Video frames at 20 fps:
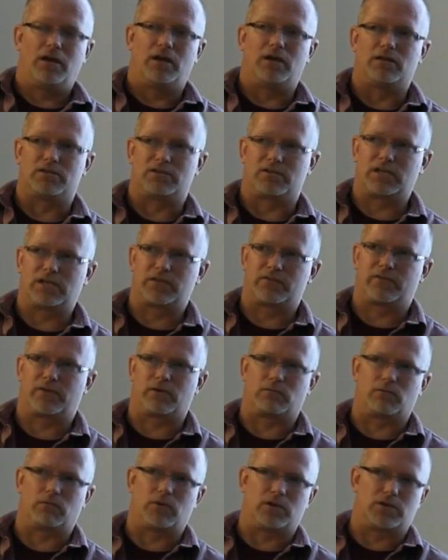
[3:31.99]
And
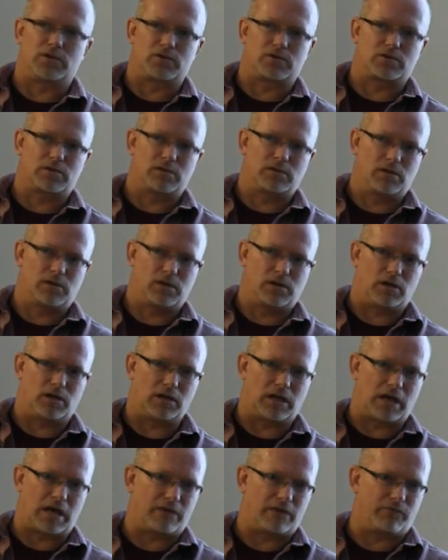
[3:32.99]
ZenSphere was
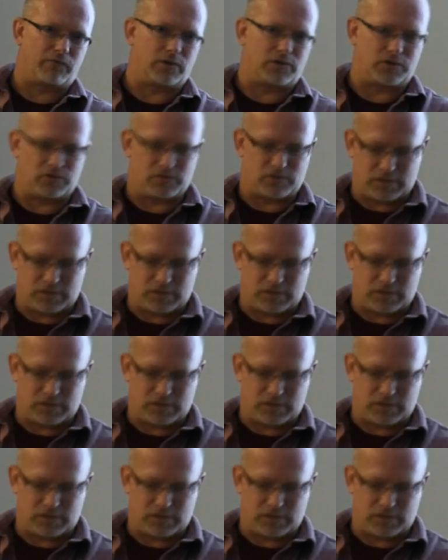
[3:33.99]
a lot of what